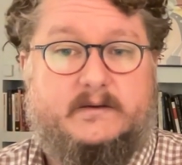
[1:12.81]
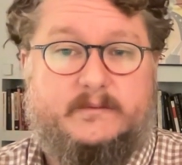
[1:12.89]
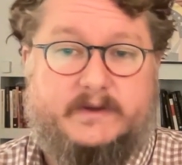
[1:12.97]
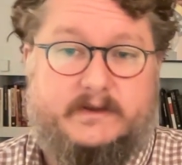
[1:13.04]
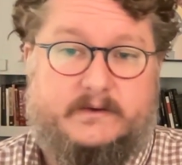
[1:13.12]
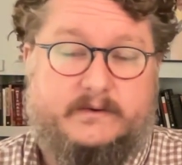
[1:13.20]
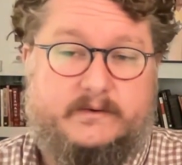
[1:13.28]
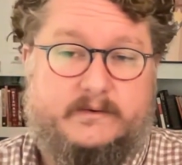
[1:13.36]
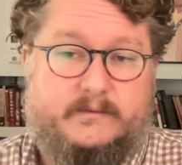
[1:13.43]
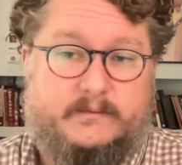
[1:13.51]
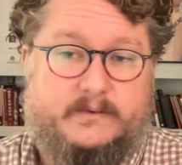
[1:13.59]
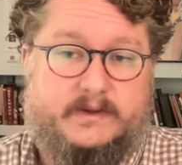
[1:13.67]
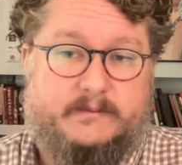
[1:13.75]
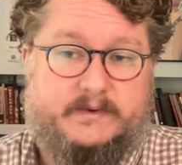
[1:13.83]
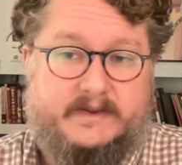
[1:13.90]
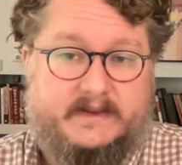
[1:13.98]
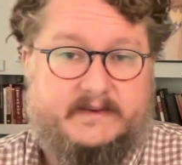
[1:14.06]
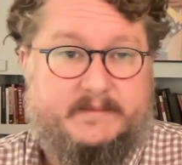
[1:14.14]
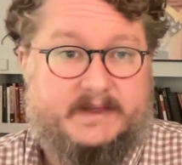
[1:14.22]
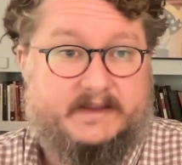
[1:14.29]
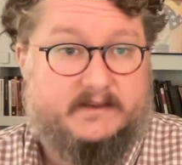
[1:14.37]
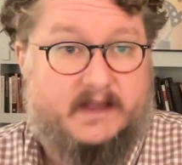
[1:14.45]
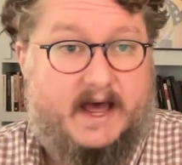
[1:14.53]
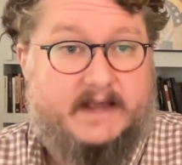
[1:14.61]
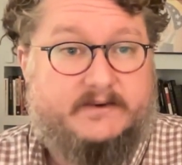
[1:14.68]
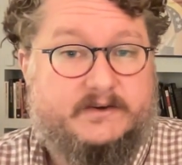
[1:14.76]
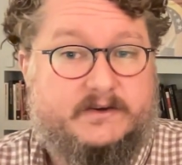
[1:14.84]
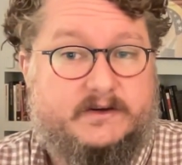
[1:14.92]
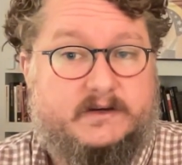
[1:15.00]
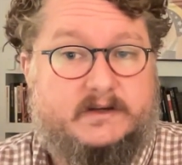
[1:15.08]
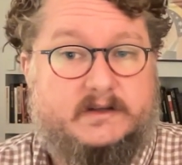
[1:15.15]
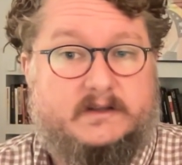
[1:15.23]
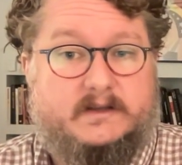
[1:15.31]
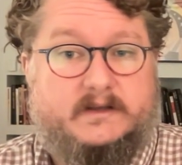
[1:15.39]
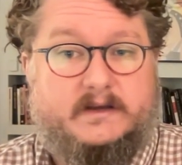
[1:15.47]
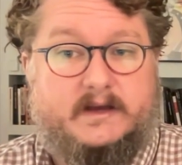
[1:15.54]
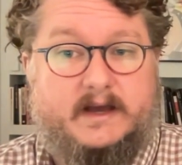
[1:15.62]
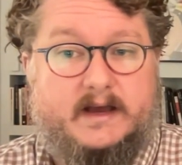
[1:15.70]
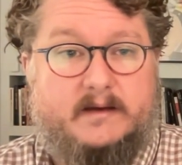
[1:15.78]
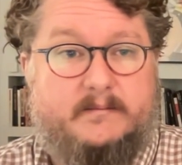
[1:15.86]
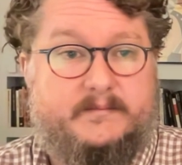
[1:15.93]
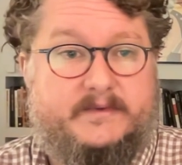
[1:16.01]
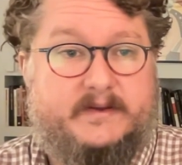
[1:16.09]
We, use, we, we say something is logical um,